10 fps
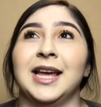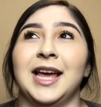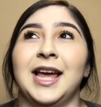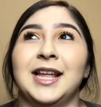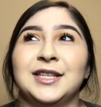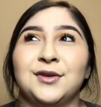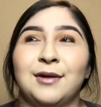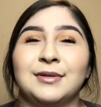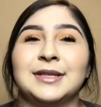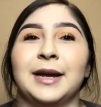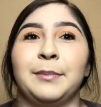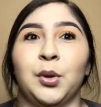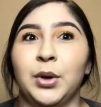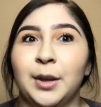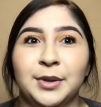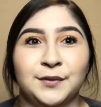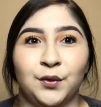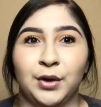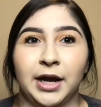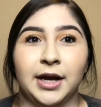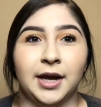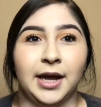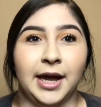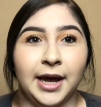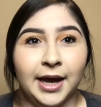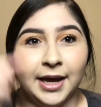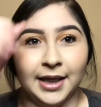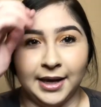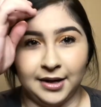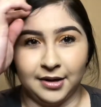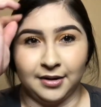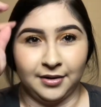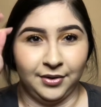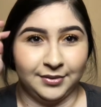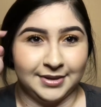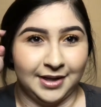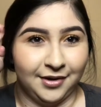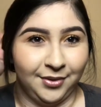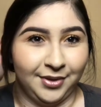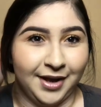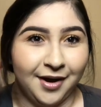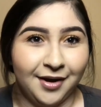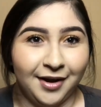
And so I was like blowing up his phone, like, hey, like, are you there?